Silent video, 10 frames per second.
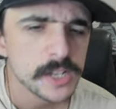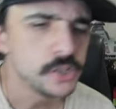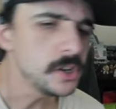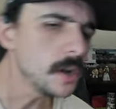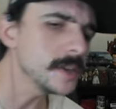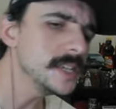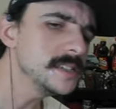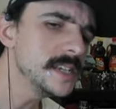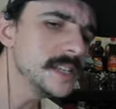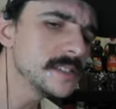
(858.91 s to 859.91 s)
Do you know how
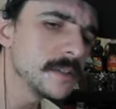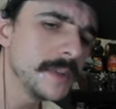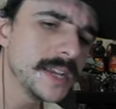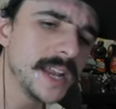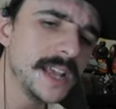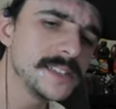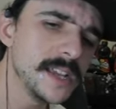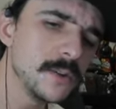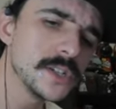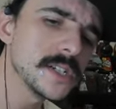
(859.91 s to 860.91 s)
easy it is to make an egg
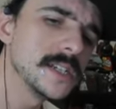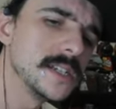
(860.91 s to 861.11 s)
sandwich?